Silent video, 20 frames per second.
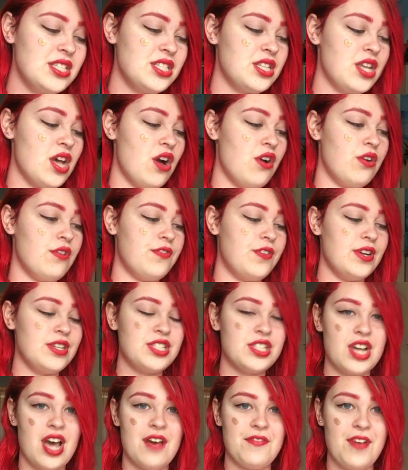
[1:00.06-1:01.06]
So
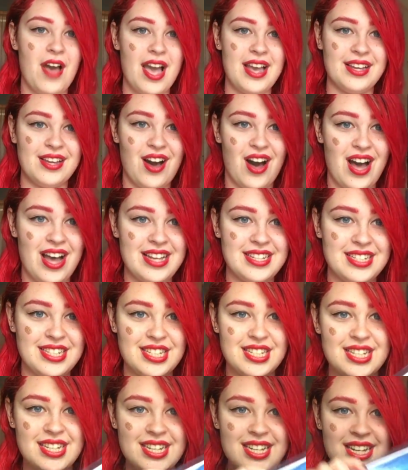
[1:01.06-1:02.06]
first off, I got
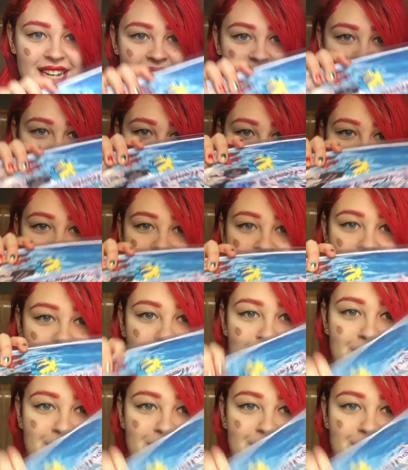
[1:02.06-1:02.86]
the